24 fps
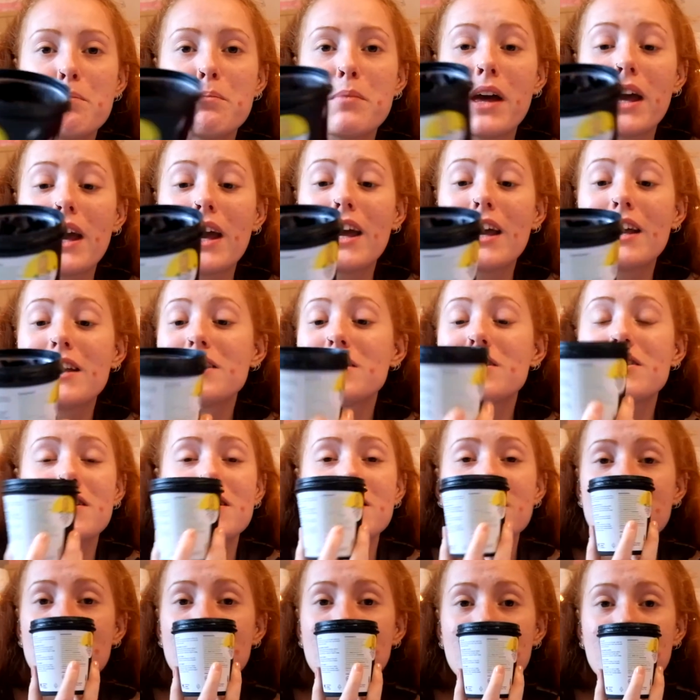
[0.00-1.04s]
But it's
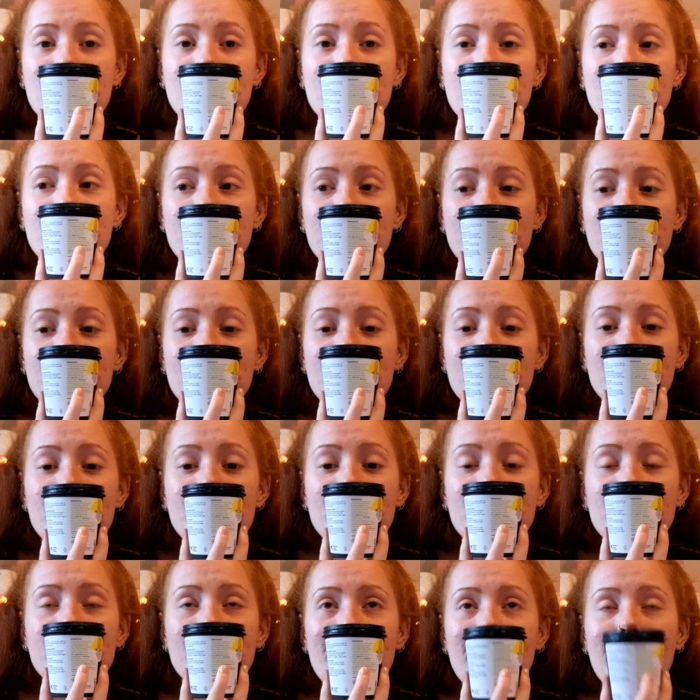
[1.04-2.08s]
just,
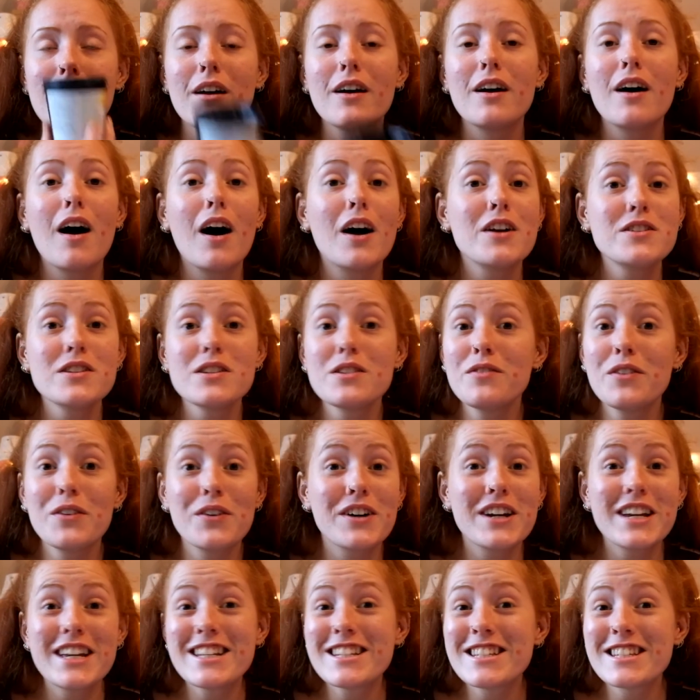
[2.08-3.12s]
I just
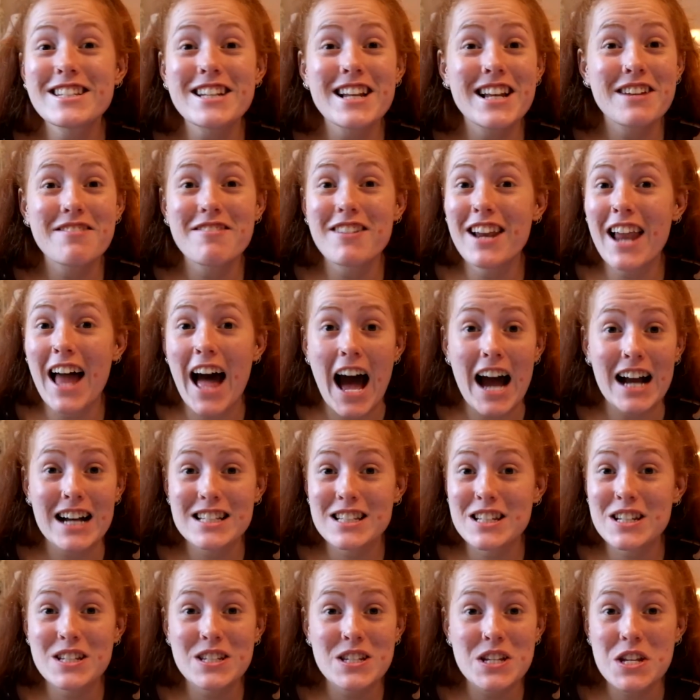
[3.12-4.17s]
feel instantly
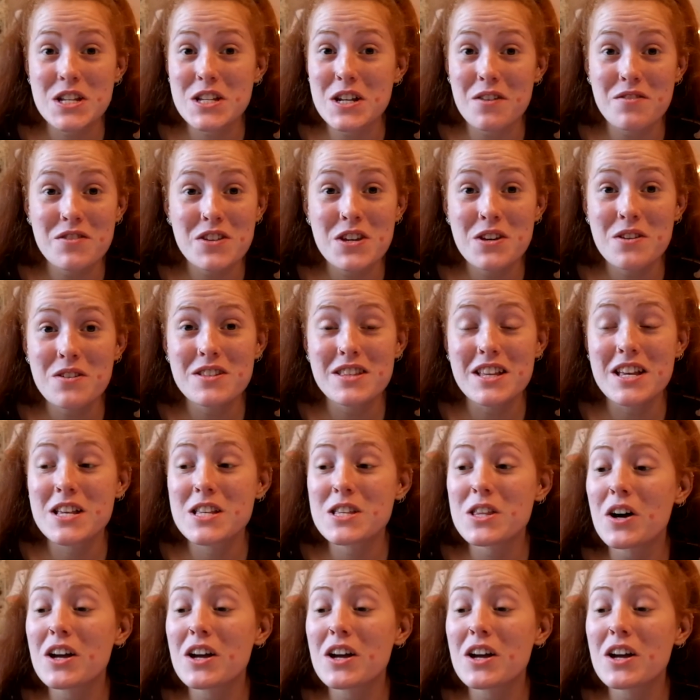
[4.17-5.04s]
relaxed as soon as I've used this.